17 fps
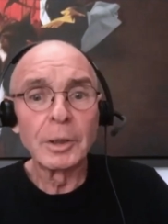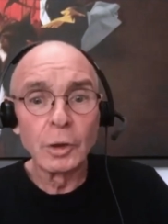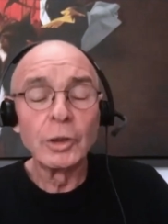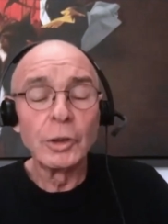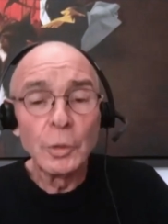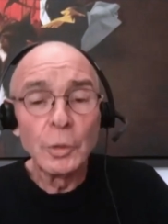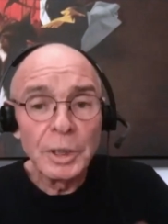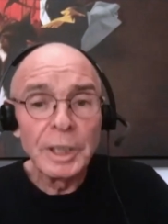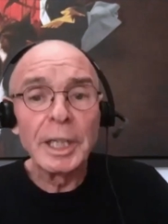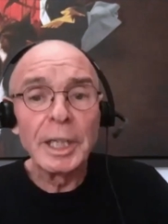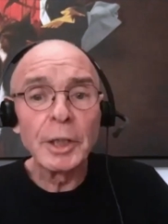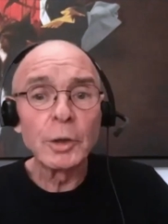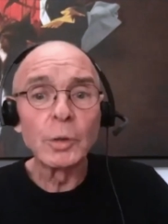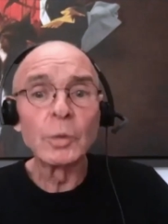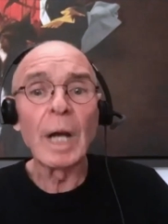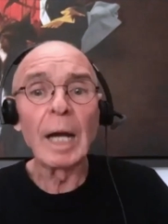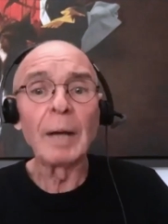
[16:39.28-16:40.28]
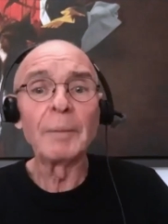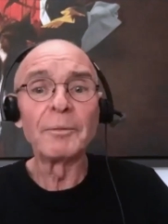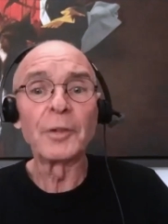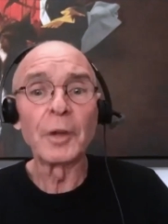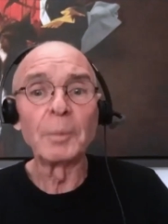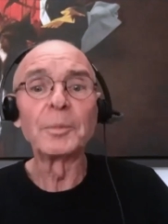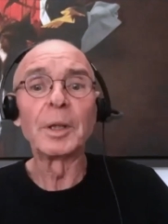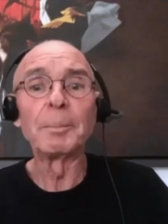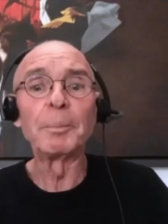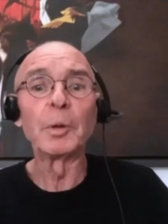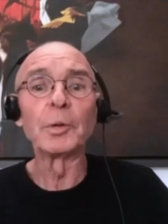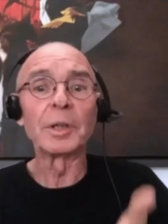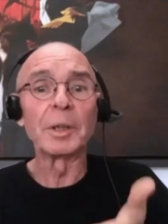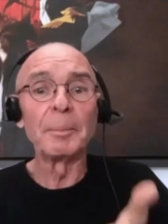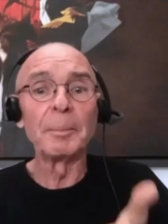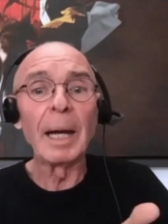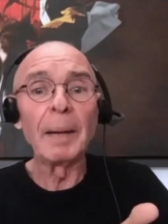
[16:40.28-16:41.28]
You need to come from the
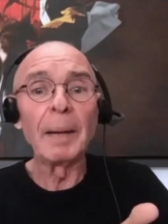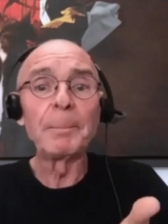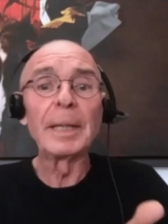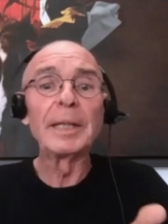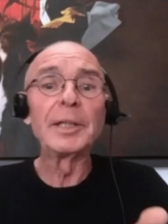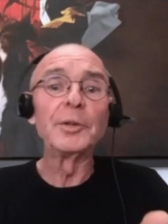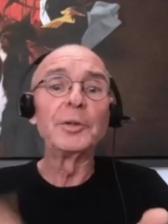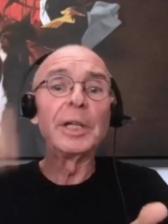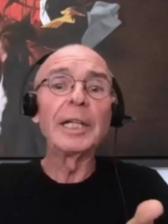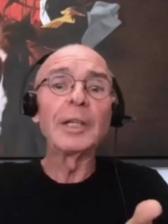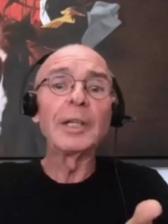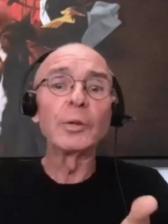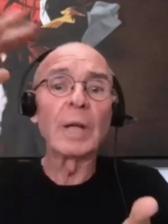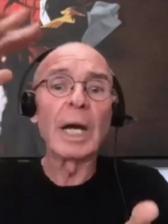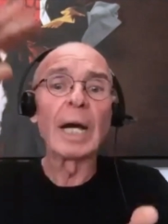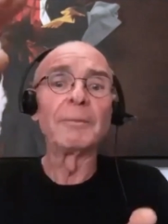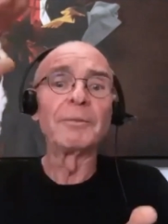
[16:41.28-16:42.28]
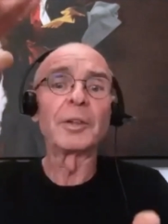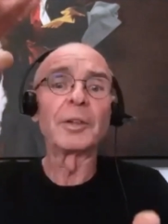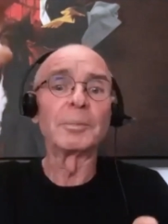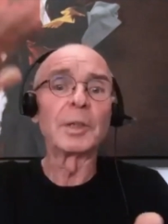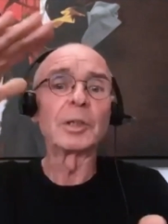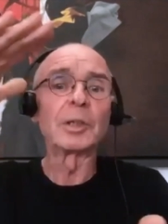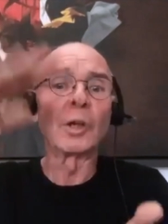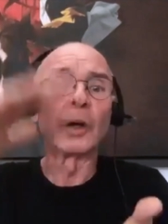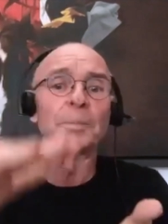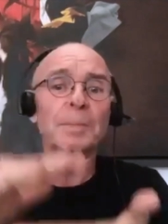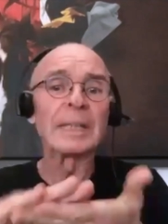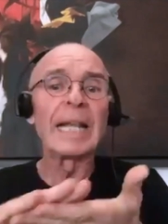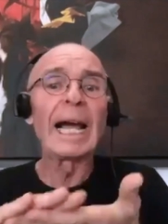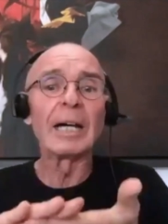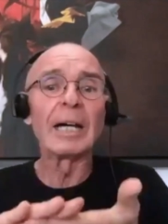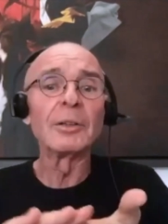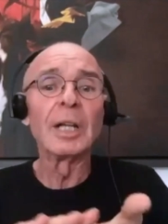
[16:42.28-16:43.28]
bottom up, and you need to come from the top
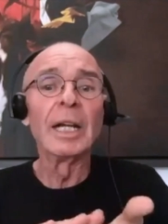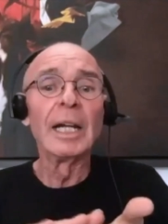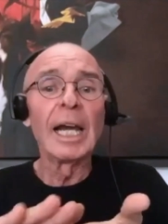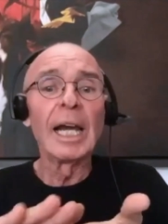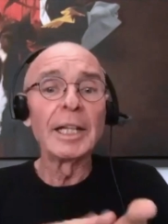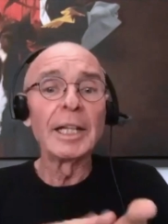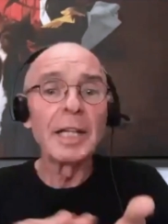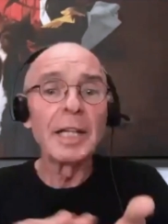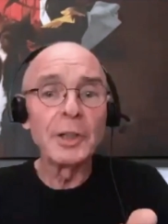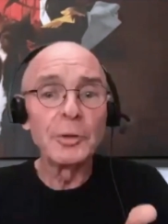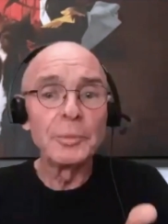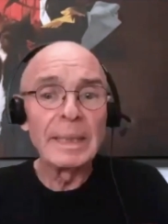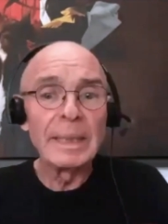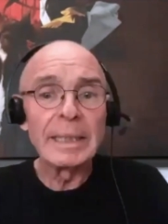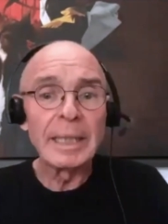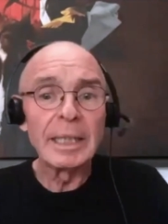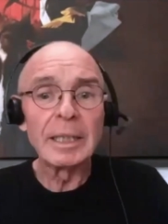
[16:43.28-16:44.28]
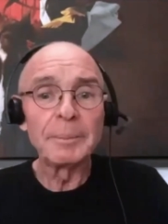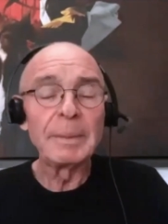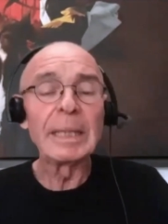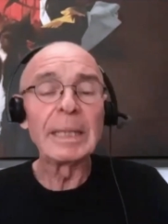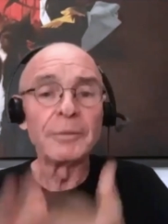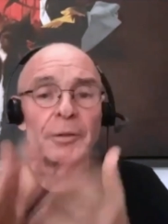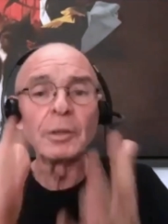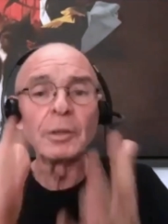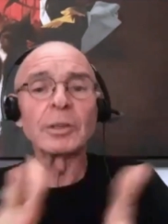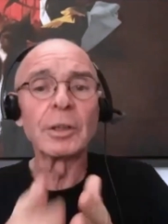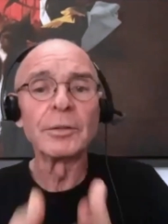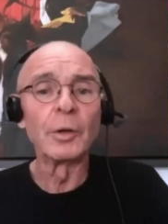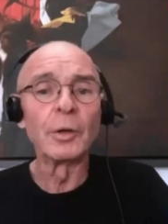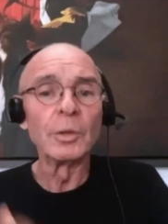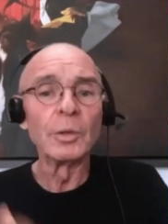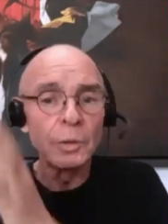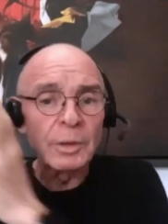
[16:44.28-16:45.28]
down, and then you meet in the middle. First of
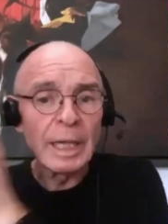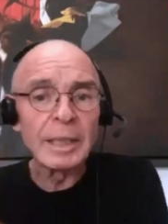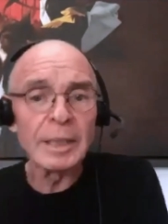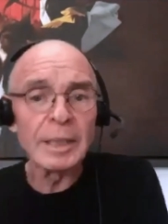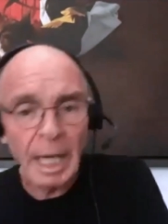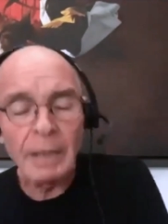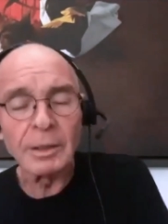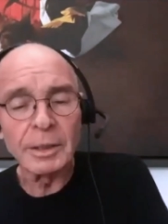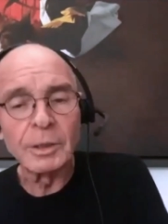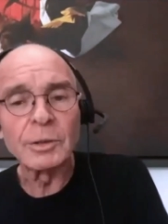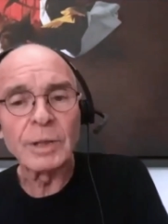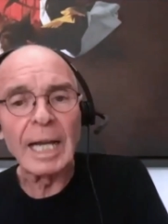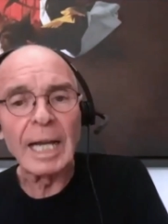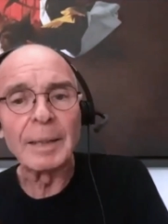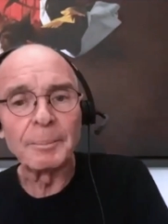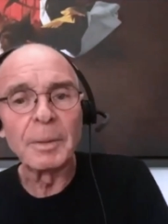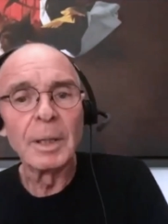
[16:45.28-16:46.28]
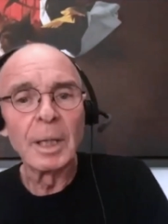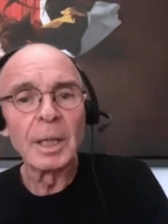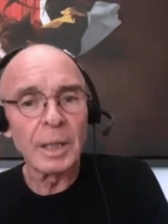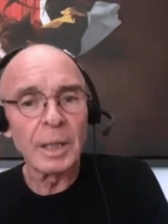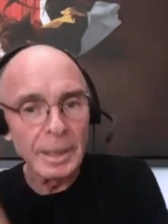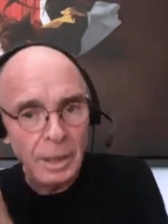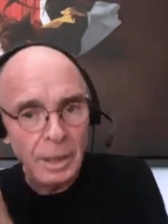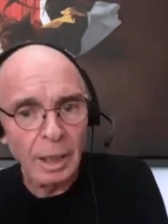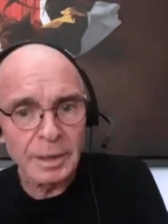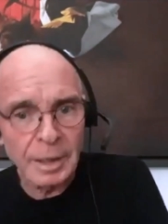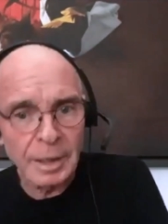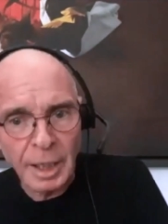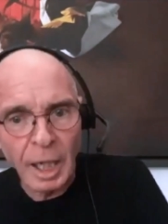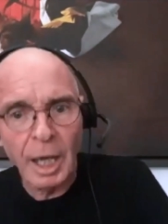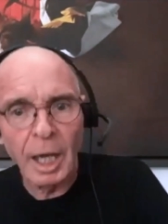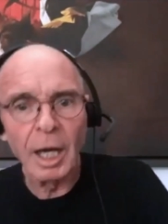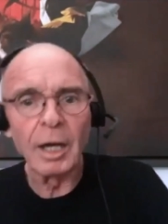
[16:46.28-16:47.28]
all, your time can cut in
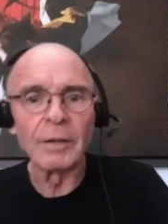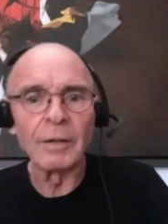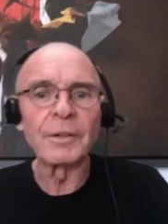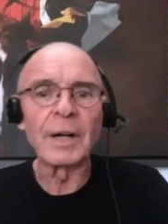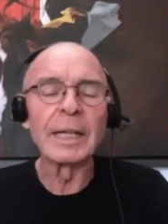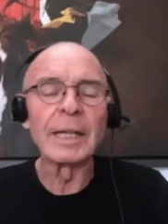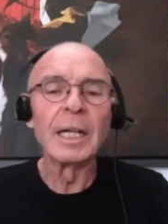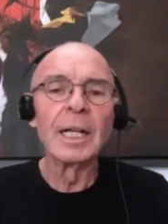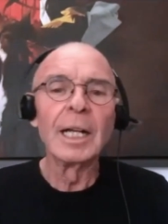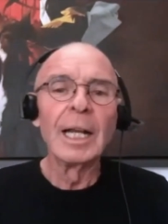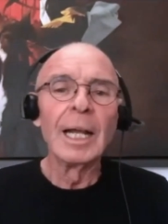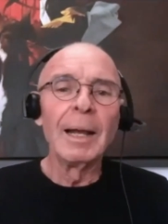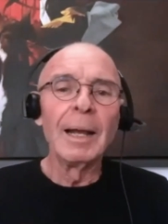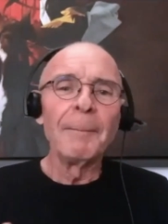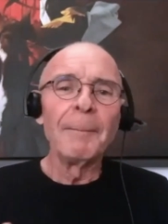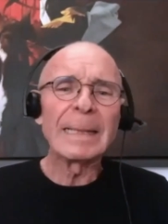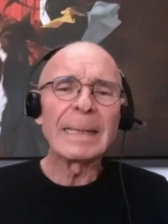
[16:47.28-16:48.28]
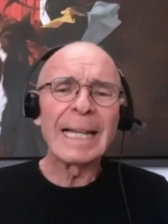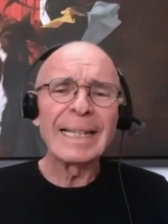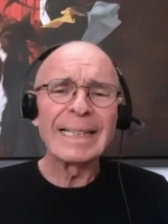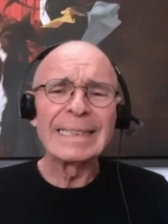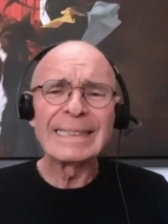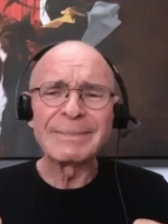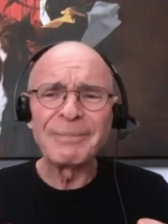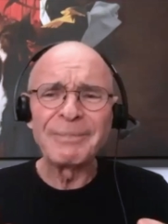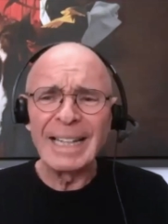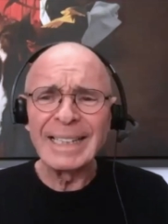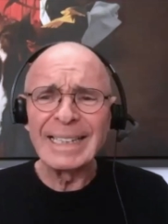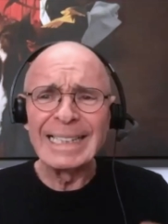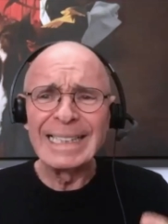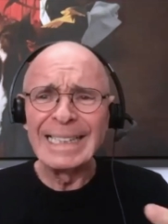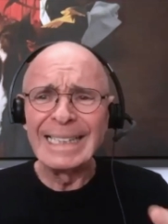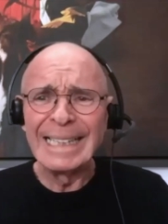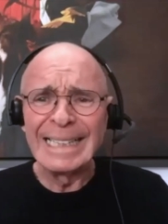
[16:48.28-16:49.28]
half, right? But that is very
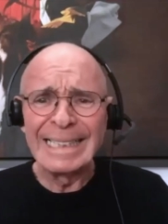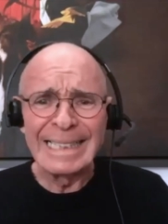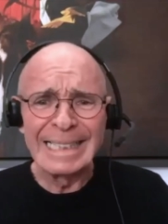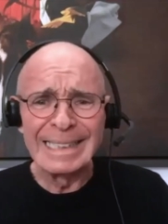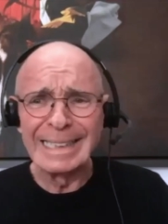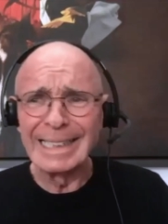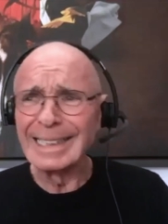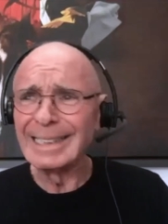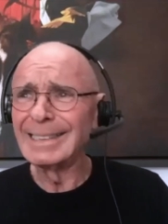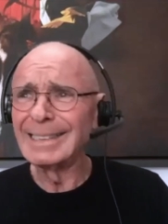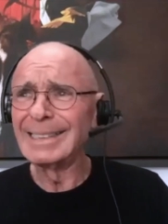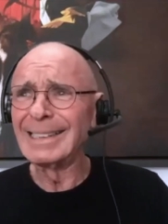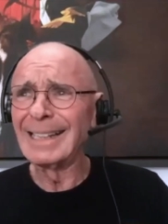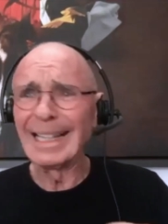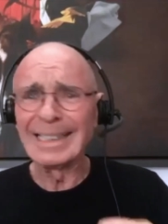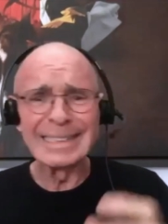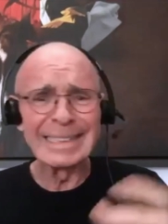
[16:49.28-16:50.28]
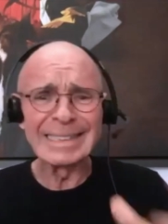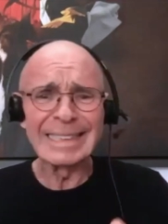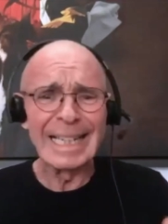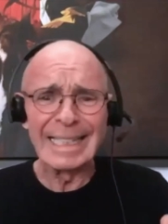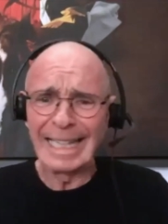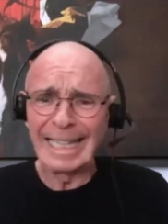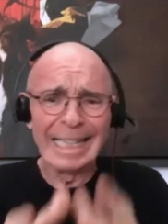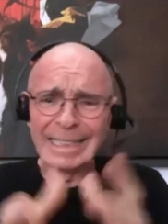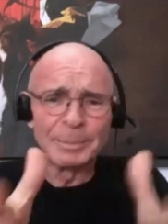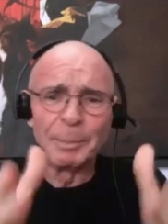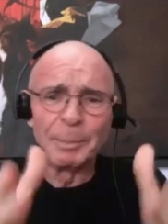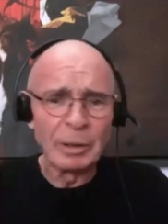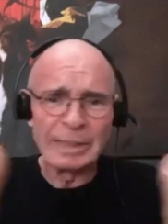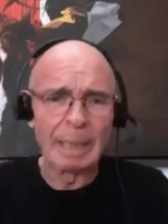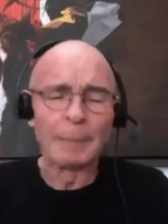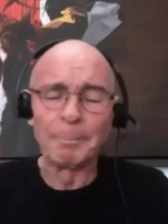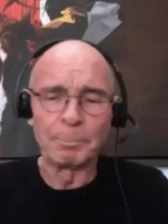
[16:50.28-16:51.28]
little understanding. A small
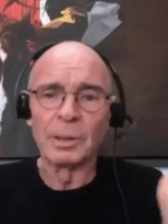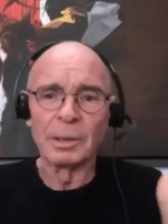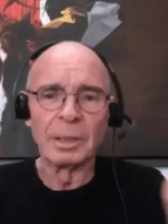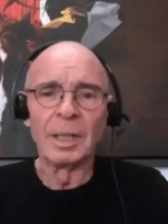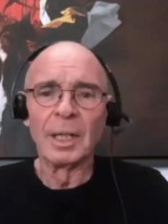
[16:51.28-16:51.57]
sample,